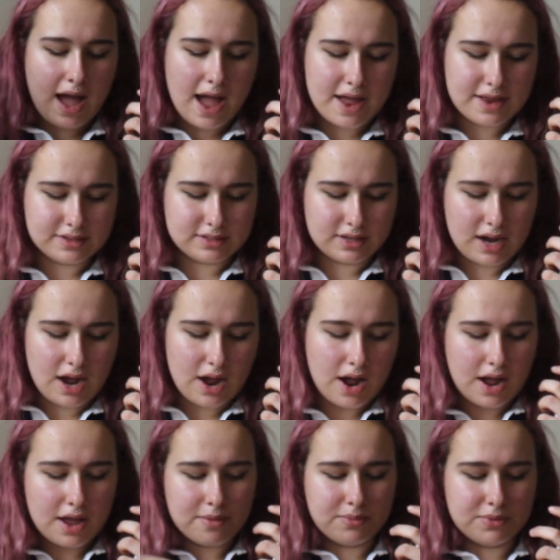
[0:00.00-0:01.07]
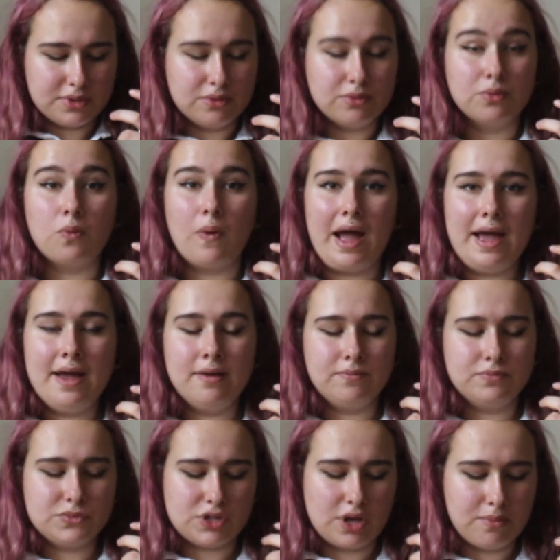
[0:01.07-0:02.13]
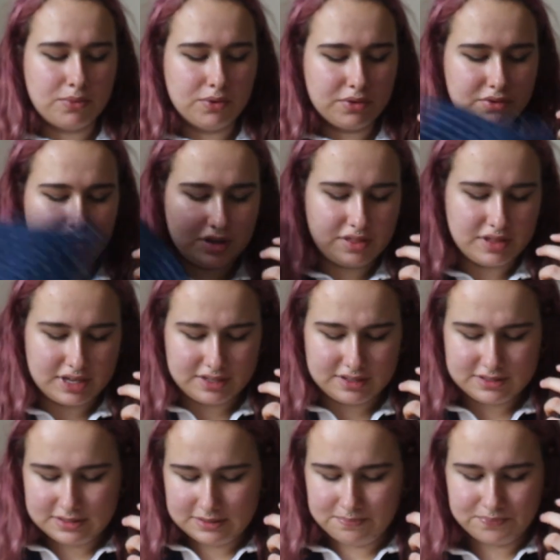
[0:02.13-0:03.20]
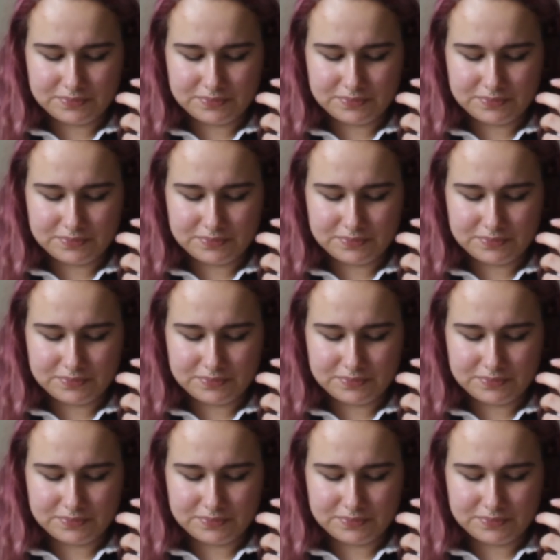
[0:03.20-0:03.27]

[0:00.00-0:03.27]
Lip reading: and they were wet. So I bought 3 things.